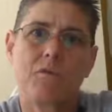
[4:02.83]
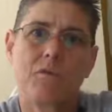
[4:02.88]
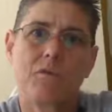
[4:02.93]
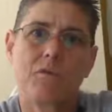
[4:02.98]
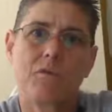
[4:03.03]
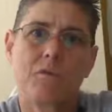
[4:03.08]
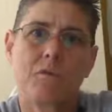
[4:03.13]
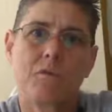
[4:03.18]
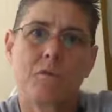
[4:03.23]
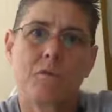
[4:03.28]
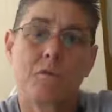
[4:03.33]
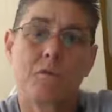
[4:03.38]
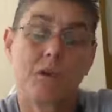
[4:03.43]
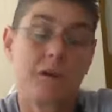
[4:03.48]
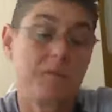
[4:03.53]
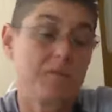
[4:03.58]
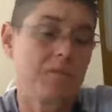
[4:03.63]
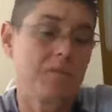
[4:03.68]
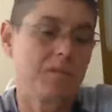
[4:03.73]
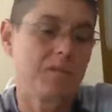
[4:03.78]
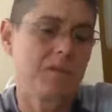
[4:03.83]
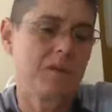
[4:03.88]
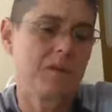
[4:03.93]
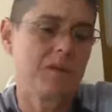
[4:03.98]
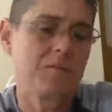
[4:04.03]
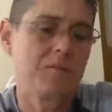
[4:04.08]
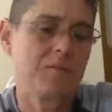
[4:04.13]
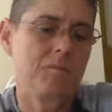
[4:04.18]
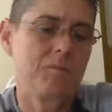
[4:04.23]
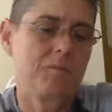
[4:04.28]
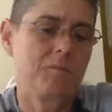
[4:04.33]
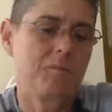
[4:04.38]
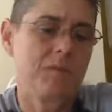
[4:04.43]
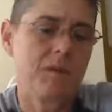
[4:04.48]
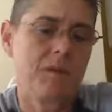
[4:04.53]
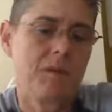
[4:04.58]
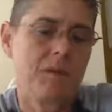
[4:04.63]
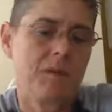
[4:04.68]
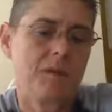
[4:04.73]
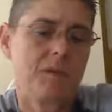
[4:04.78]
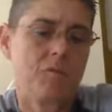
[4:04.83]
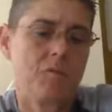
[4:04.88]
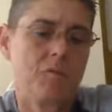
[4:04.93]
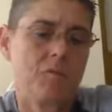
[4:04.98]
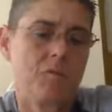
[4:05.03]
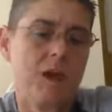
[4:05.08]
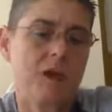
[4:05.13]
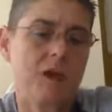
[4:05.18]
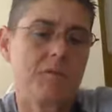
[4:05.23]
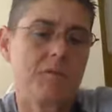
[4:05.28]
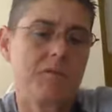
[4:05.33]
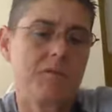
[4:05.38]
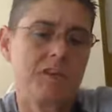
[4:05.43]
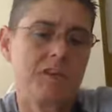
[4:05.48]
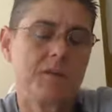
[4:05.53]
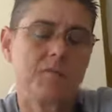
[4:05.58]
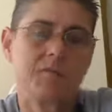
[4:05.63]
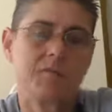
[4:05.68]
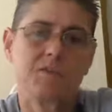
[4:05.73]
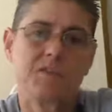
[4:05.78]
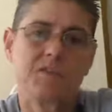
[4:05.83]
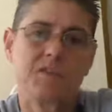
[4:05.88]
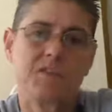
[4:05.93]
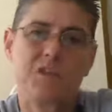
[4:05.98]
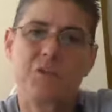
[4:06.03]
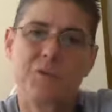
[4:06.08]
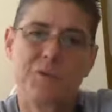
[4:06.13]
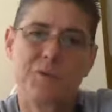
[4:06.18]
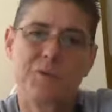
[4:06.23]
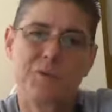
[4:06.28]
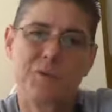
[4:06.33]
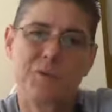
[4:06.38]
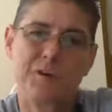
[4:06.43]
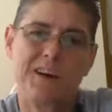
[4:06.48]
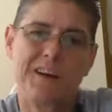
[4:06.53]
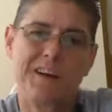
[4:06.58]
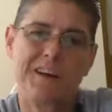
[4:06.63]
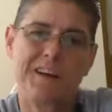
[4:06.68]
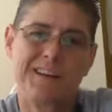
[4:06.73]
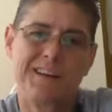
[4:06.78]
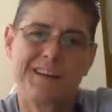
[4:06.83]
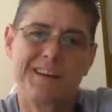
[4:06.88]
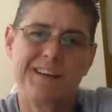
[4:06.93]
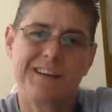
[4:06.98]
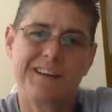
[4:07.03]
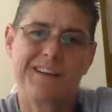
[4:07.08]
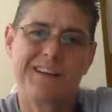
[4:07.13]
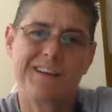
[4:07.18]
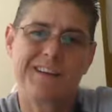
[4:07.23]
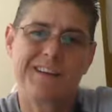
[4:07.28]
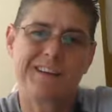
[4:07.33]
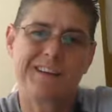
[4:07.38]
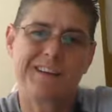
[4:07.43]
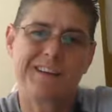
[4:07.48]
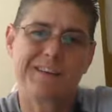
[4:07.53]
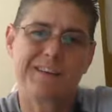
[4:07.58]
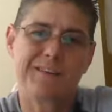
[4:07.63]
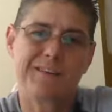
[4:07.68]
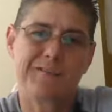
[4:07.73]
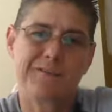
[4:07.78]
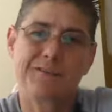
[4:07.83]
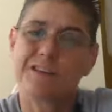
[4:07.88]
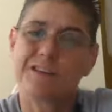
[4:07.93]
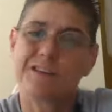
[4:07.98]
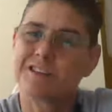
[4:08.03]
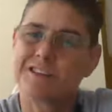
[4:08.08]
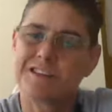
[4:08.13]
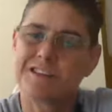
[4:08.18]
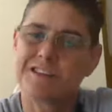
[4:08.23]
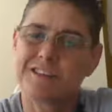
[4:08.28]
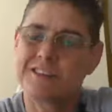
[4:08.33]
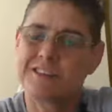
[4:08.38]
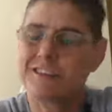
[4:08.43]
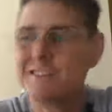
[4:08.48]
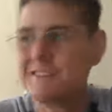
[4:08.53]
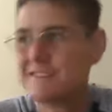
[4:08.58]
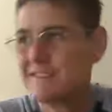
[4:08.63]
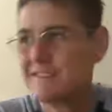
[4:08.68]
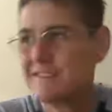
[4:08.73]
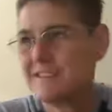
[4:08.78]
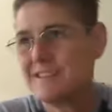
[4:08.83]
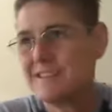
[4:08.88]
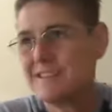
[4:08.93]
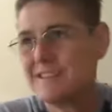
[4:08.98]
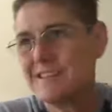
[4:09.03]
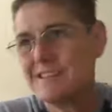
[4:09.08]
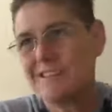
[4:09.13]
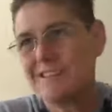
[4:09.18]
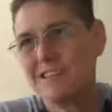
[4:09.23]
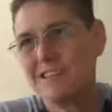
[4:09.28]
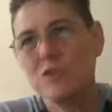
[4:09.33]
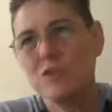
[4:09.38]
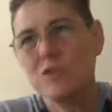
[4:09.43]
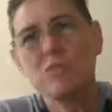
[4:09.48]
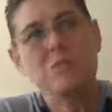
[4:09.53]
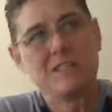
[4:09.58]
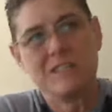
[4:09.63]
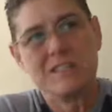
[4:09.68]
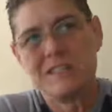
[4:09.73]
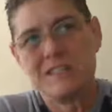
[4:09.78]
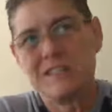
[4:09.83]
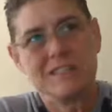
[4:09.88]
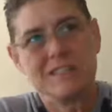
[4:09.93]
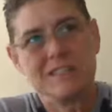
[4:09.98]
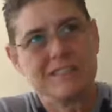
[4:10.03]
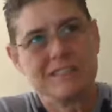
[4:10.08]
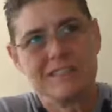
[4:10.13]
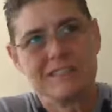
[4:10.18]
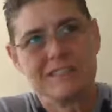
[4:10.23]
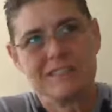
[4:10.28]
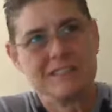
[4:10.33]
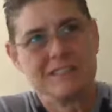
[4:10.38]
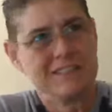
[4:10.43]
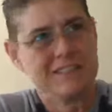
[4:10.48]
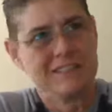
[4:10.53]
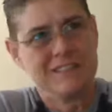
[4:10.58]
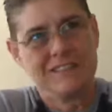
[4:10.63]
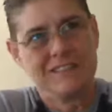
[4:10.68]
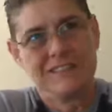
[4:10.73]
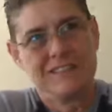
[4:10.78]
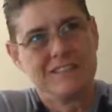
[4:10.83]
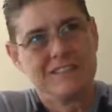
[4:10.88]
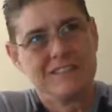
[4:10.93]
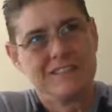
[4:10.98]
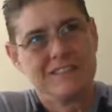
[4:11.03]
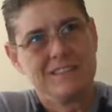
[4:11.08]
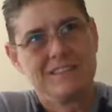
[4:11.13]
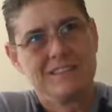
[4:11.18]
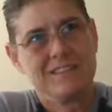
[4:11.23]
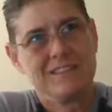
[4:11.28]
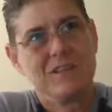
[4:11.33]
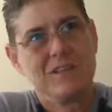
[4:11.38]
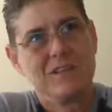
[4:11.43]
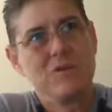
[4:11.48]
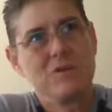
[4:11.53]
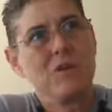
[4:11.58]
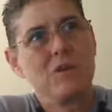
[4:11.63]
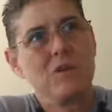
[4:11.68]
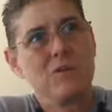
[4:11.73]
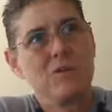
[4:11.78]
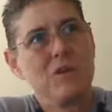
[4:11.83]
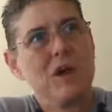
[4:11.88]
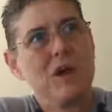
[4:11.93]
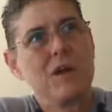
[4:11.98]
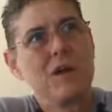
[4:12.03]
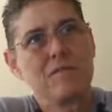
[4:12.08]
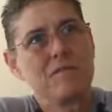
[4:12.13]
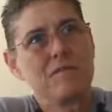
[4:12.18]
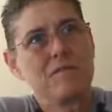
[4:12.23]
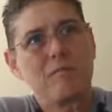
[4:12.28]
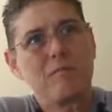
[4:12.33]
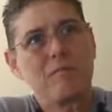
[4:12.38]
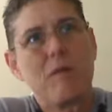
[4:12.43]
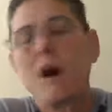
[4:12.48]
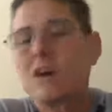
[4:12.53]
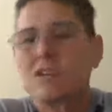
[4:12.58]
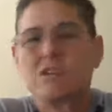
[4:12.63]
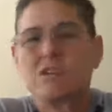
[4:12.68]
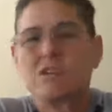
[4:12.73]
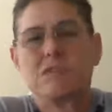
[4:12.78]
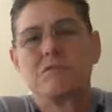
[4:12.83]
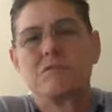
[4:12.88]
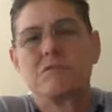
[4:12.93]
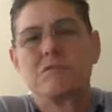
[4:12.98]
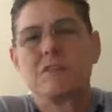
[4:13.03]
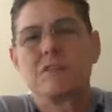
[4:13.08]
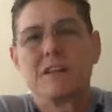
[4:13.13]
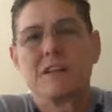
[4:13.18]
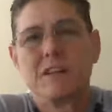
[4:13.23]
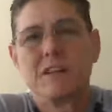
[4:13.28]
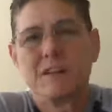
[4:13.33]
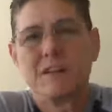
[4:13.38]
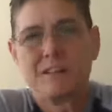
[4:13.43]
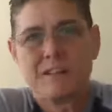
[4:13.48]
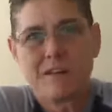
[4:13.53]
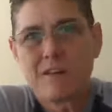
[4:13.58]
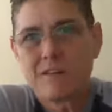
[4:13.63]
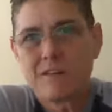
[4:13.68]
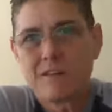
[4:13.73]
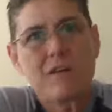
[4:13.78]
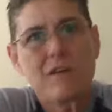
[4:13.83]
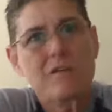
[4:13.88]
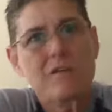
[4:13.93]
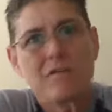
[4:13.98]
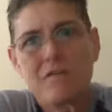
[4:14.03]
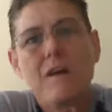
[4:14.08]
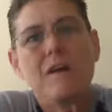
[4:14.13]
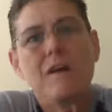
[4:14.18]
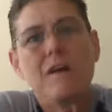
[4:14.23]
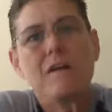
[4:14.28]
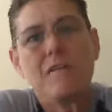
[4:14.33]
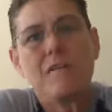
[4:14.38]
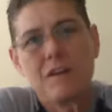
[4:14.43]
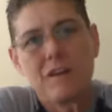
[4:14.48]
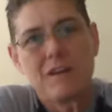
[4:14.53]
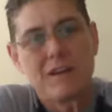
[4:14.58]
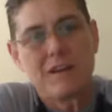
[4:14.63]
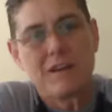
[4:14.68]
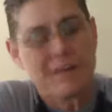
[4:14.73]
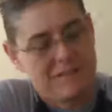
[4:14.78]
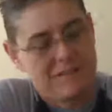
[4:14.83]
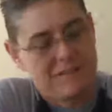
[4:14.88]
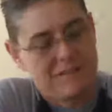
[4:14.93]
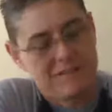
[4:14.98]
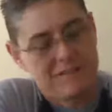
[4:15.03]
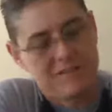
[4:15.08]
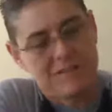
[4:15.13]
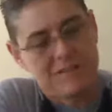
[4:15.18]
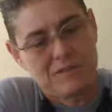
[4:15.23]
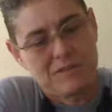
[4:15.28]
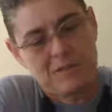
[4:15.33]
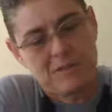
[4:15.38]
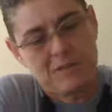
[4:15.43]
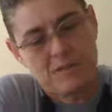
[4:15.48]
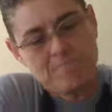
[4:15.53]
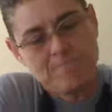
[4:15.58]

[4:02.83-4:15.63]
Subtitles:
for everybody. When I was in, it was the Cold War, and Russia, and Cuba, and, a whole lot of posturing and not a lot of firing. So